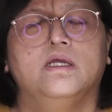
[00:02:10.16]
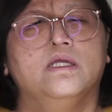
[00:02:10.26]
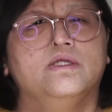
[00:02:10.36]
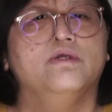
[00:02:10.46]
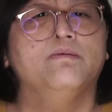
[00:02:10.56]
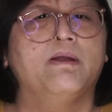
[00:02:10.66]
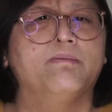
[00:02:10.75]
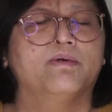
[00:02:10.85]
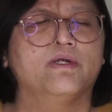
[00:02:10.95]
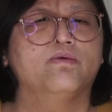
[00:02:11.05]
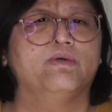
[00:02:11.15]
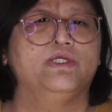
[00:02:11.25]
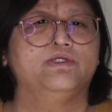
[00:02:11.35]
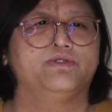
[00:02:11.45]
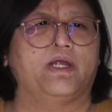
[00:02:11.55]
when
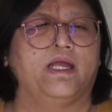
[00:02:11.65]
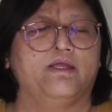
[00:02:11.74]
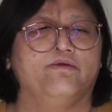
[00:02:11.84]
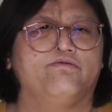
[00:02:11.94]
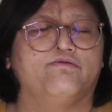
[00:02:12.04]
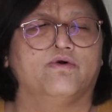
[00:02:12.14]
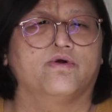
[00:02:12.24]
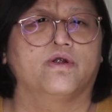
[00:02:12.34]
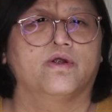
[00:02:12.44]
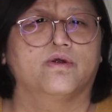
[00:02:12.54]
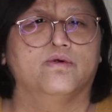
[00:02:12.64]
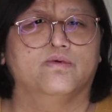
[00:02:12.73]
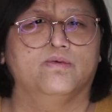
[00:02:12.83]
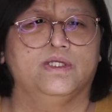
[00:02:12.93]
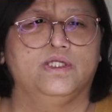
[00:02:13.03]
you drive or
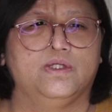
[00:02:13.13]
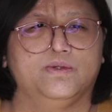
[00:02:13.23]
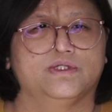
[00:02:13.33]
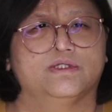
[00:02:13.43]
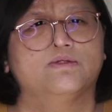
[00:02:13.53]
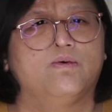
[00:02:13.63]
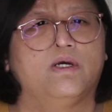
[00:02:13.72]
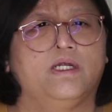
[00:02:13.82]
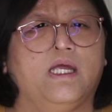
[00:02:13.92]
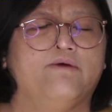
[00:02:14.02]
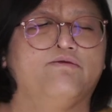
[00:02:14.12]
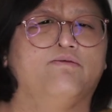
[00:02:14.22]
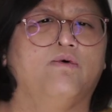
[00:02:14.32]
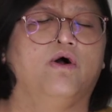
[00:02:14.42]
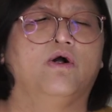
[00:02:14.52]
when you just want to have a
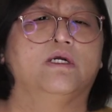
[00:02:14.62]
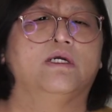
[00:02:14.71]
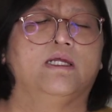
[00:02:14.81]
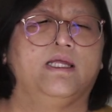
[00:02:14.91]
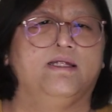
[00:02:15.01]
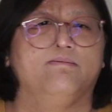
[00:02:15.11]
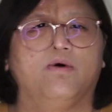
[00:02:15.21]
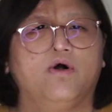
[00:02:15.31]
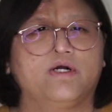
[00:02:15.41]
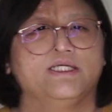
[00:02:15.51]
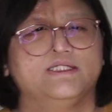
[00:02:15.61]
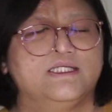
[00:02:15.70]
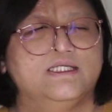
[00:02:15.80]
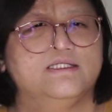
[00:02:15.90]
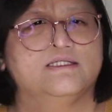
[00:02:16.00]
walk and
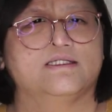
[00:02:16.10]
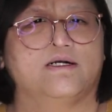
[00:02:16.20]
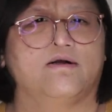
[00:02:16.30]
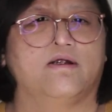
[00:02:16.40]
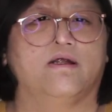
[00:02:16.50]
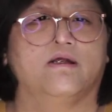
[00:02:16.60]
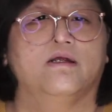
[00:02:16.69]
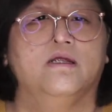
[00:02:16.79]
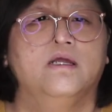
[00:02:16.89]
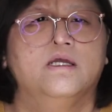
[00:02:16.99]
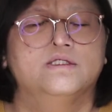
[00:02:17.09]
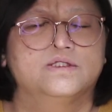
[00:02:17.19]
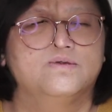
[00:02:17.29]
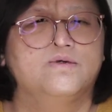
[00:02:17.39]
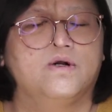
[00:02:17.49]
moccasins are
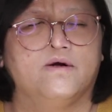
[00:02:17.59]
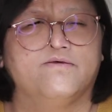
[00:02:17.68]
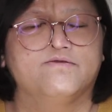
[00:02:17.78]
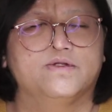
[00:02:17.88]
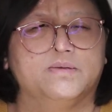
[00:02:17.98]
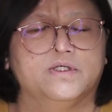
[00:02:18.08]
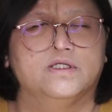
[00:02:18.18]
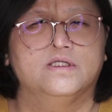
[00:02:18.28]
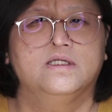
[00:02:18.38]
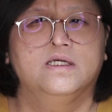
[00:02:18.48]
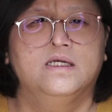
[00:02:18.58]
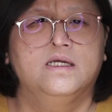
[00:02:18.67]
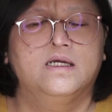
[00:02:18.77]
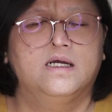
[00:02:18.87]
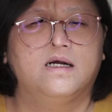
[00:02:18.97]
so comfortable?
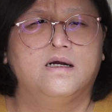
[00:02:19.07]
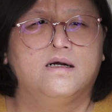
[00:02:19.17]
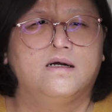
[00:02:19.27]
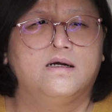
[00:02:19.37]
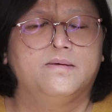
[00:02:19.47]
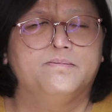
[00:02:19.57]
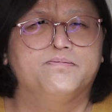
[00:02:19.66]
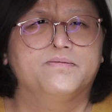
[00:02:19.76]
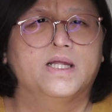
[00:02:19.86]
One